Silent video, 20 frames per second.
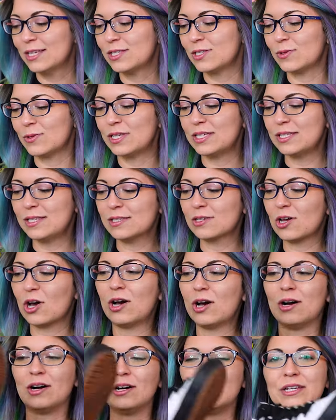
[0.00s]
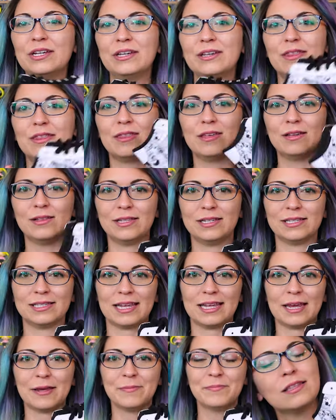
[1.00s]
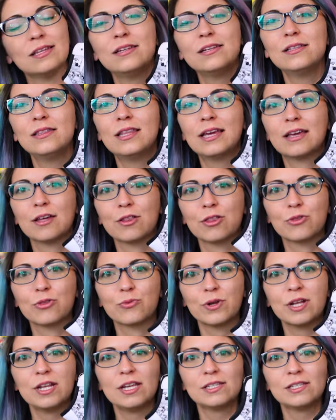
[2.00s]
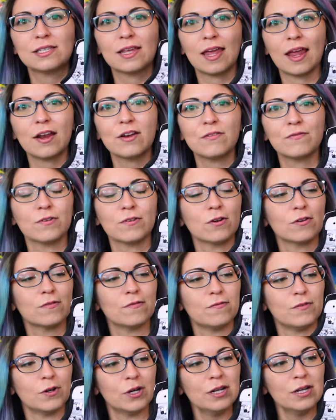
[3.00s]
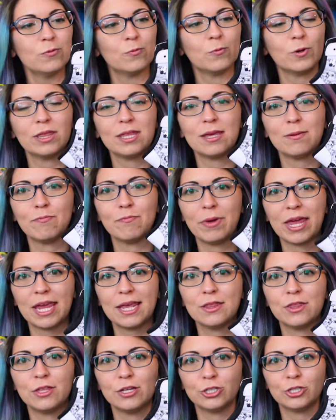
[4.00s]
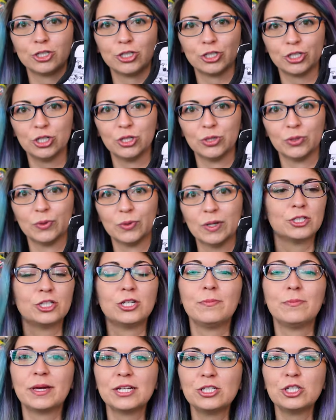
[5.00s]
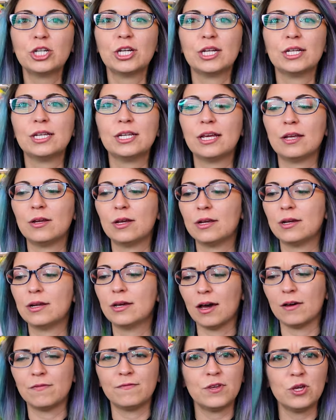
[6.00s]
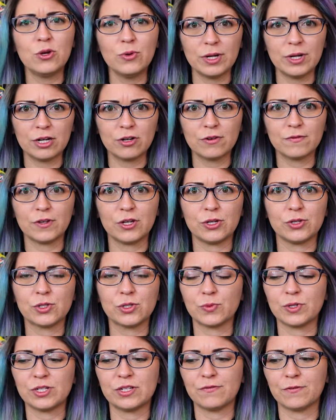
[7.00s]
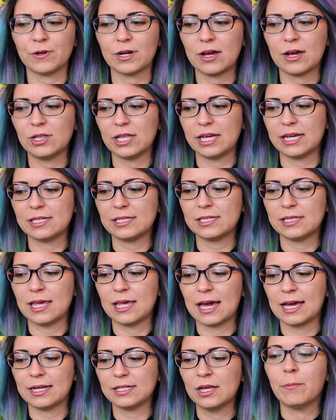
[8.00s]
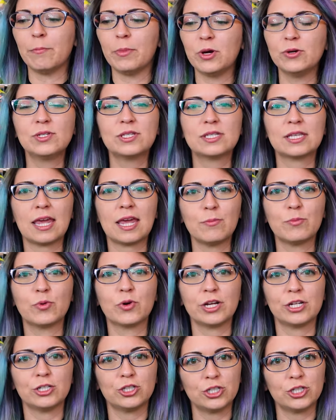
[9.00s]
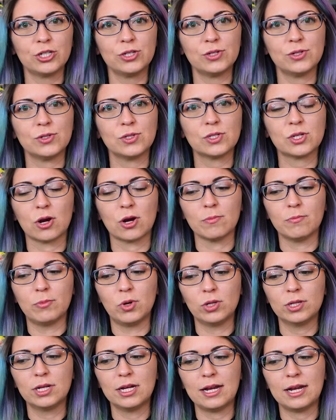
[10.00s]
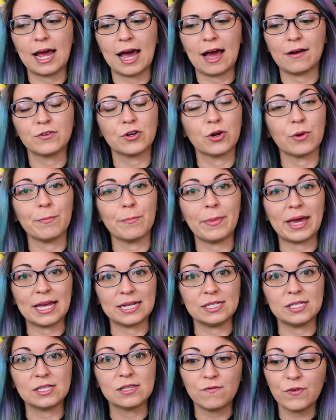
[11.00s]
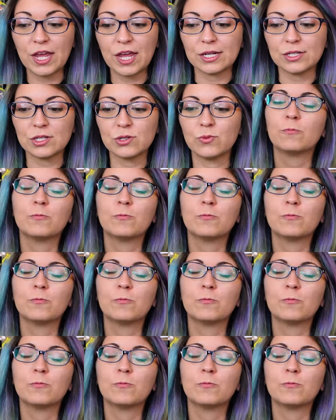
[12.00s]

So this is called the Lizzie. They did like a 3D scan of her foot when they made this shoe. She mentioned in a few interviews with different outlets that most skateboarding shoes are molded after men's feet,